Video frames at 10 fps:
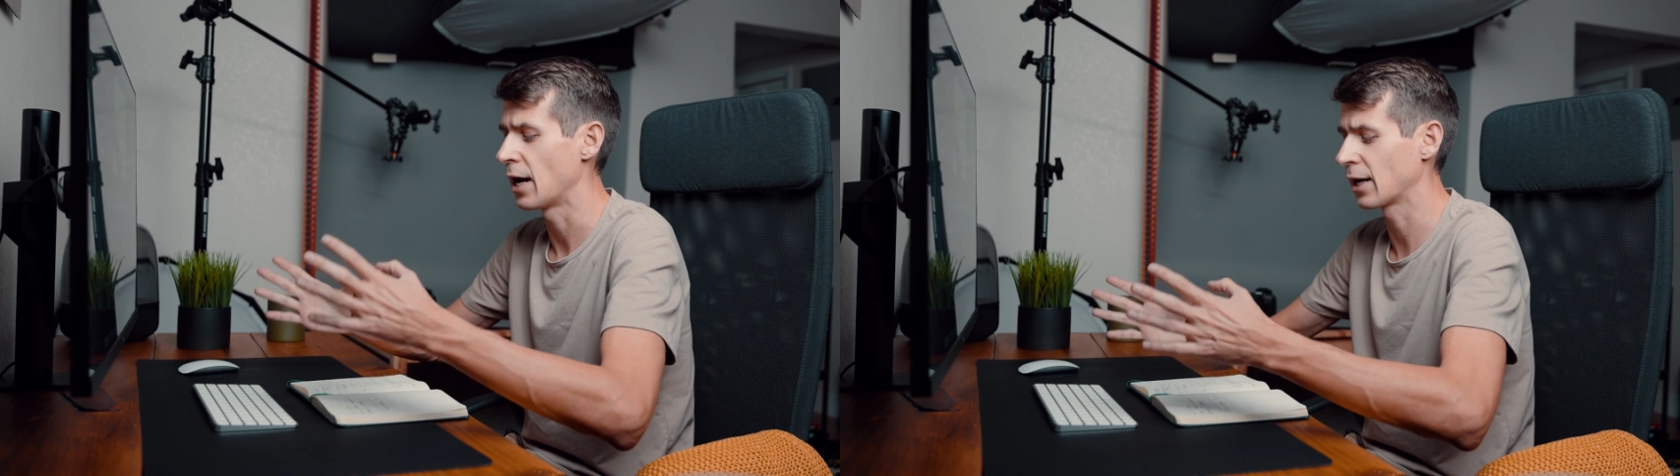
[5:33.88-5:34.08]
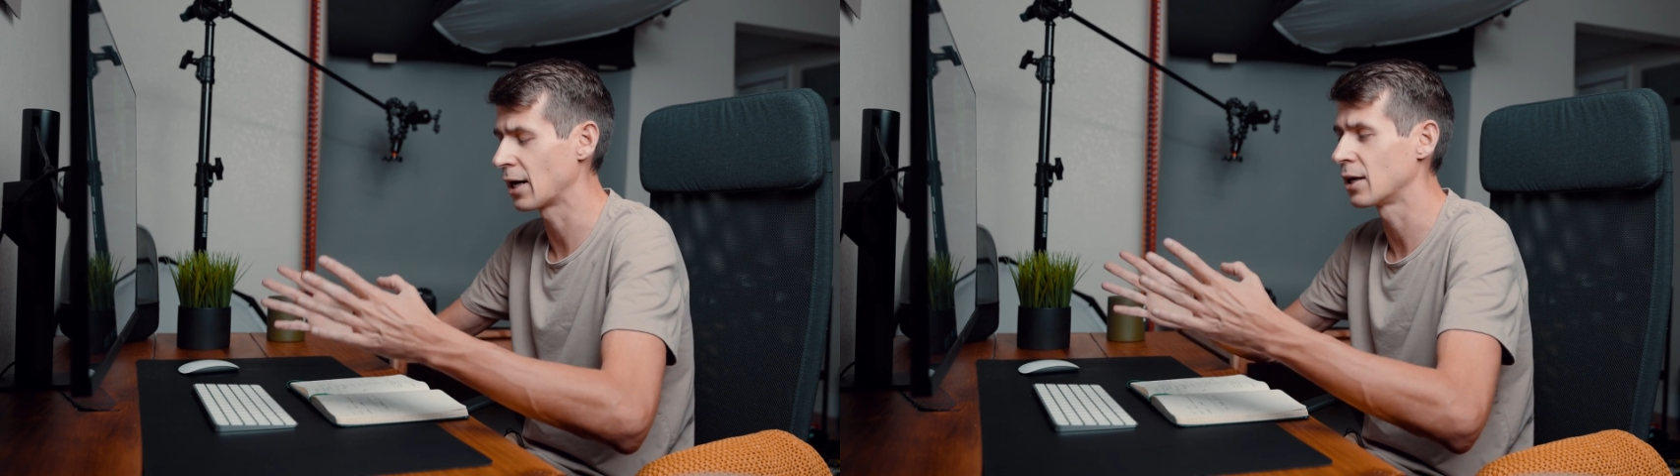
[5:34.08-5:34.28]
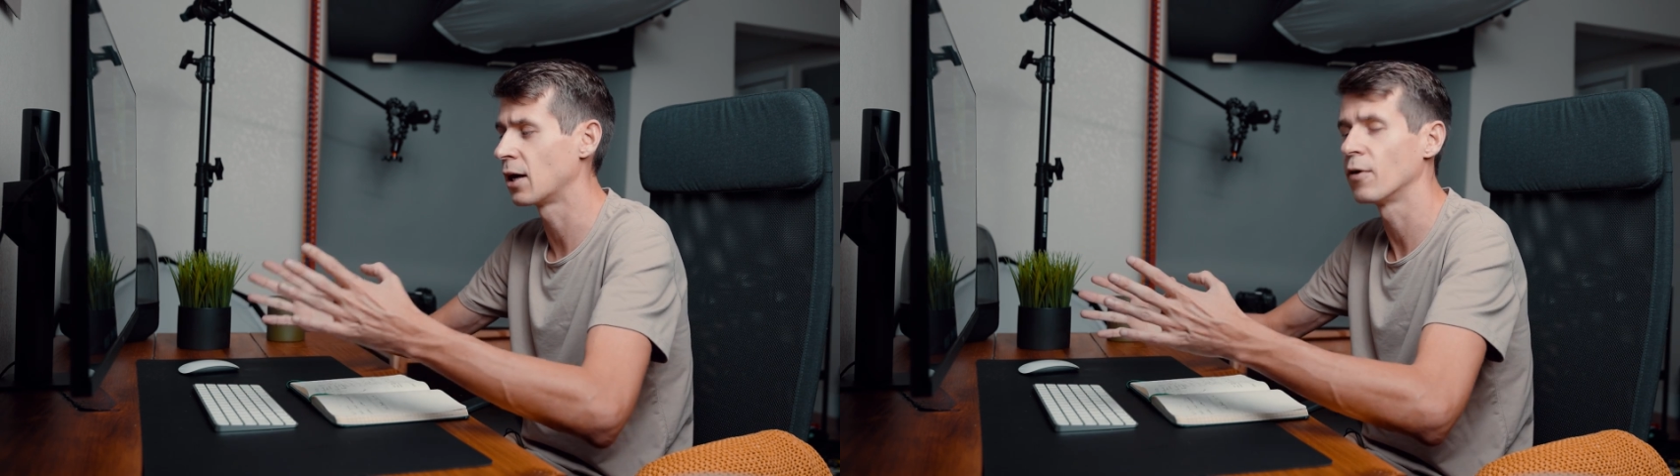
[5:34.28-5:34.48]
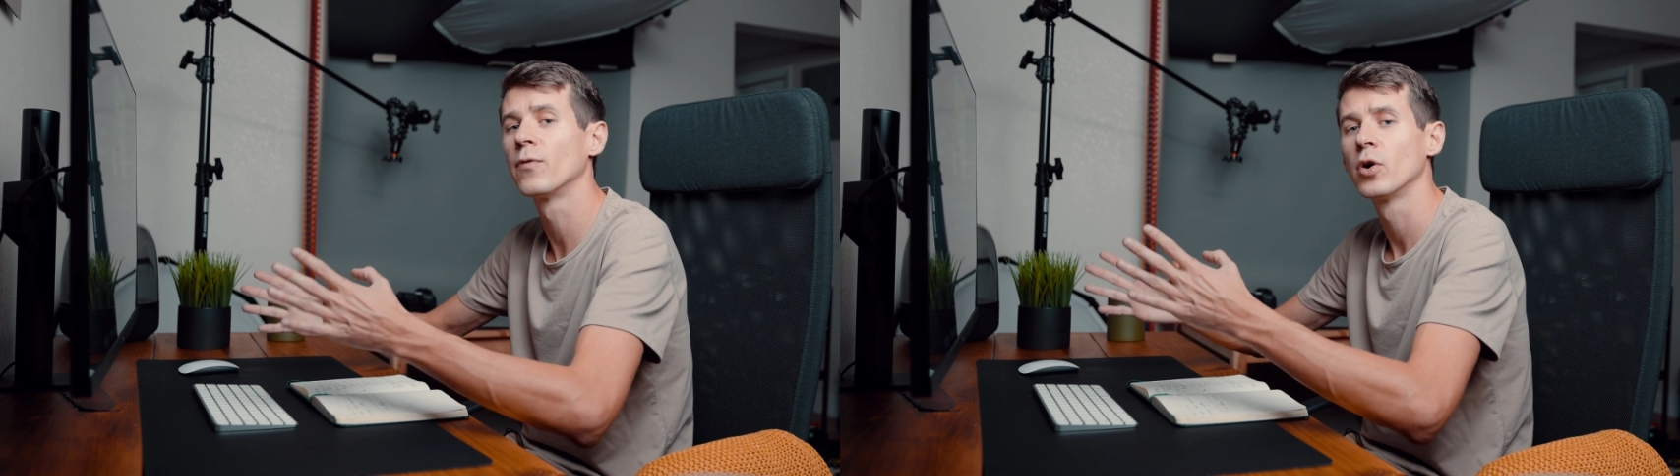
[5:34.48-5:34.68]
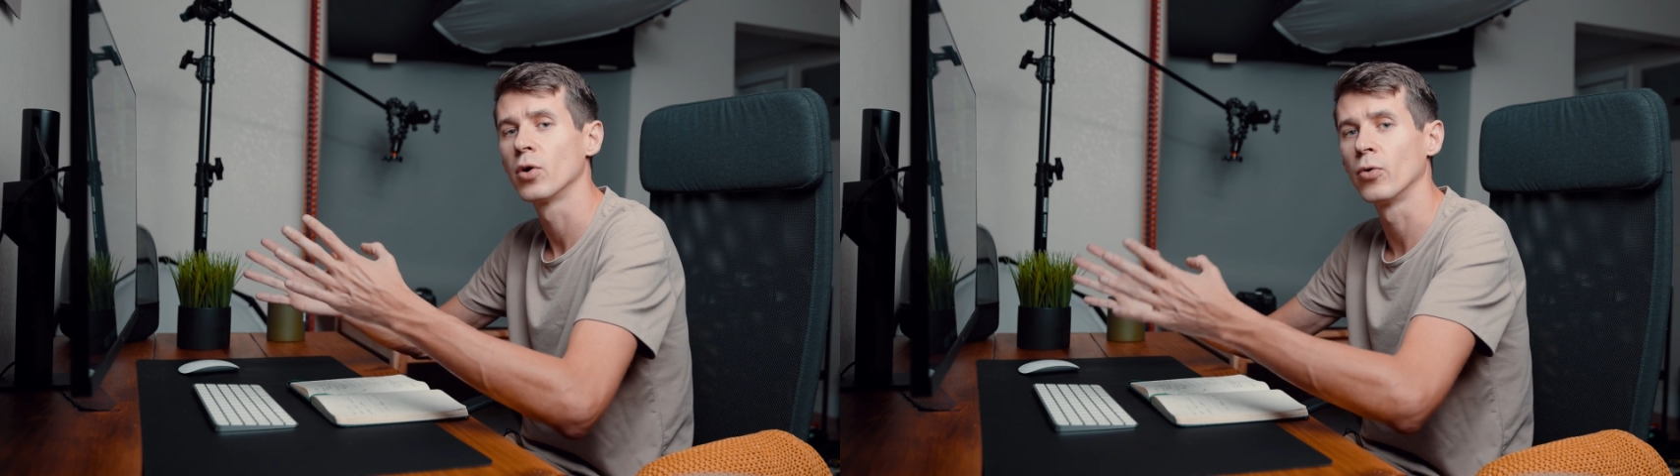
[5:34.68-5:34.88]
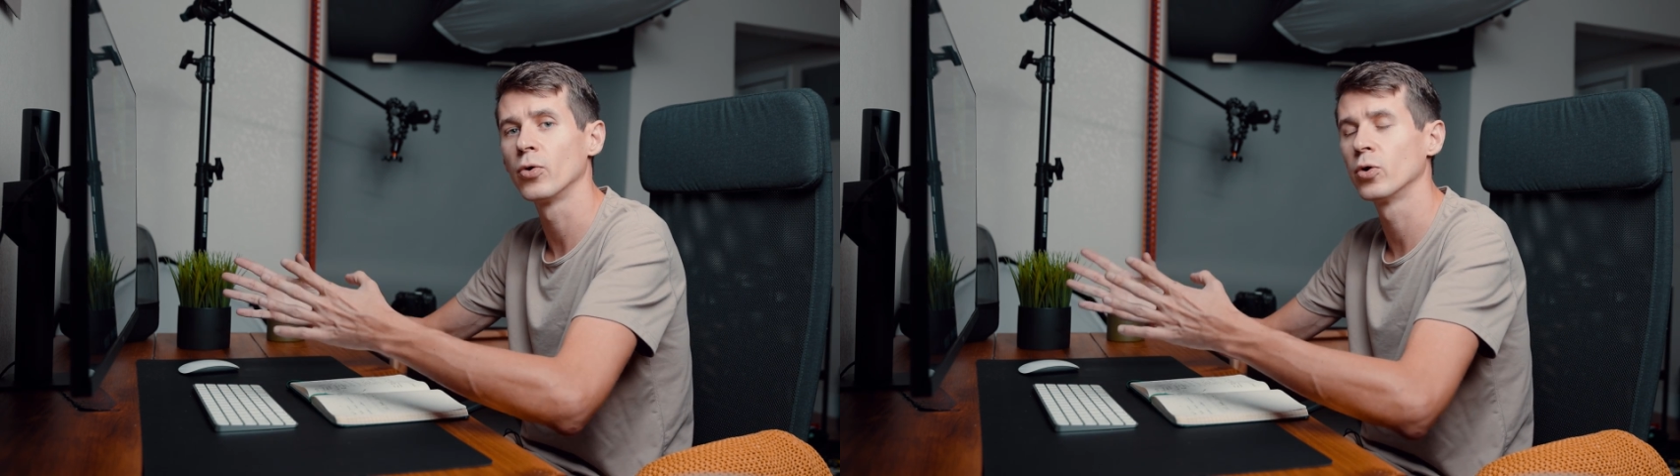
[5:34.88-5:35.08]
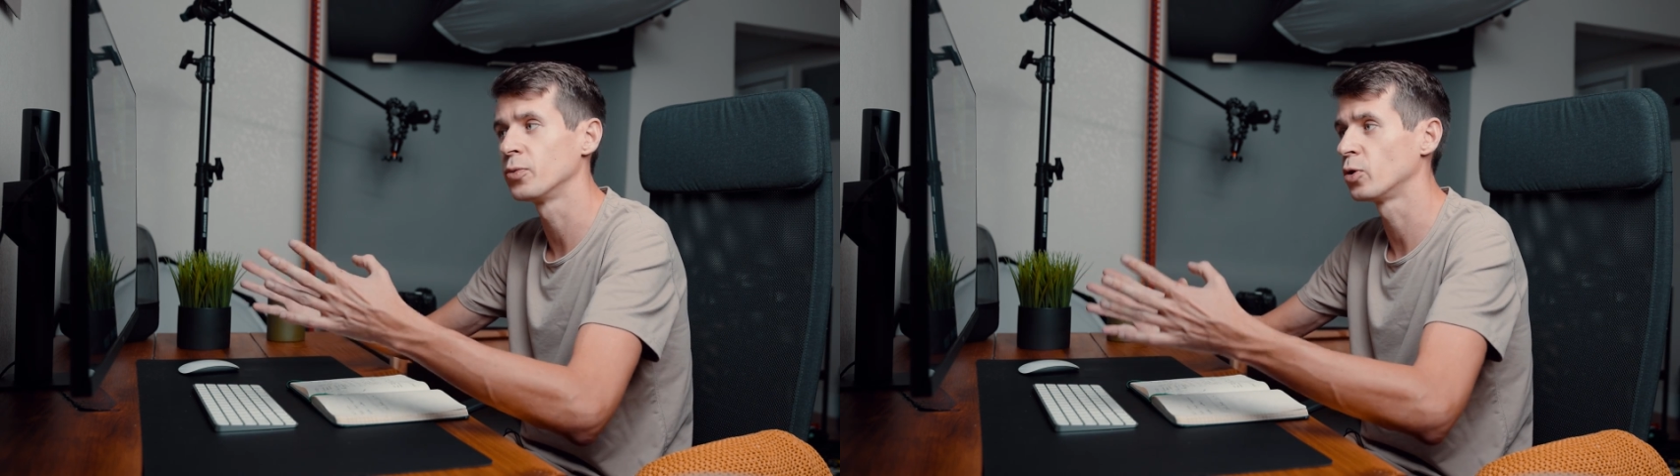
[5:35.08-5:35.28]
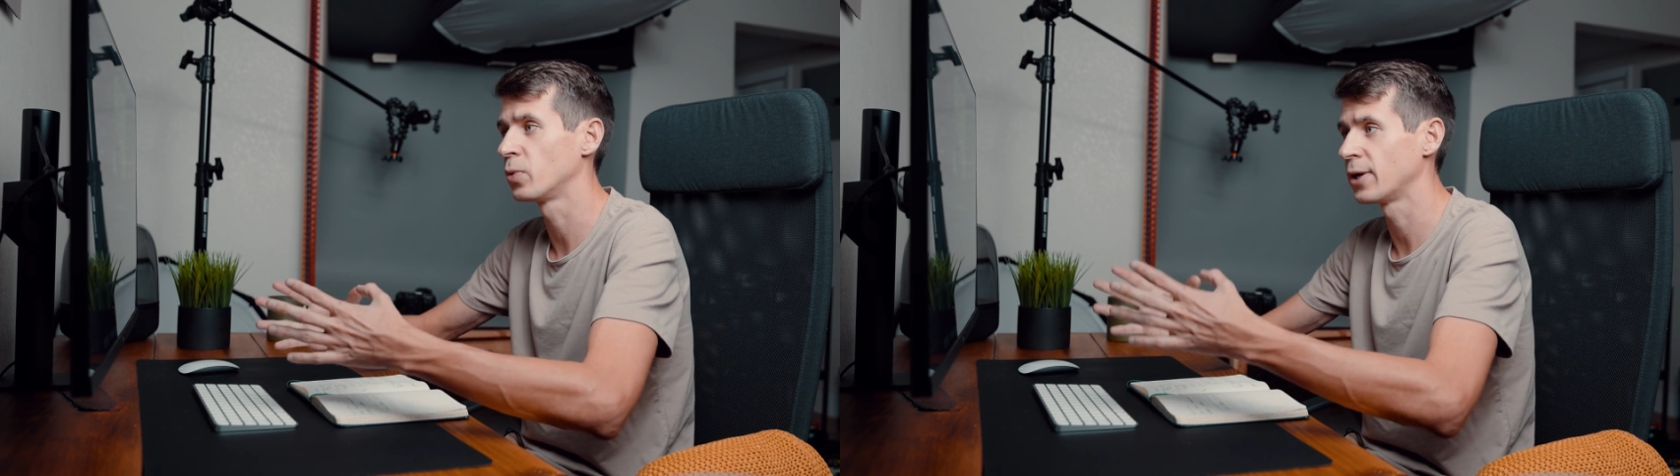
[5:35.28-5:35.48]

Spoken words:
I got enough room to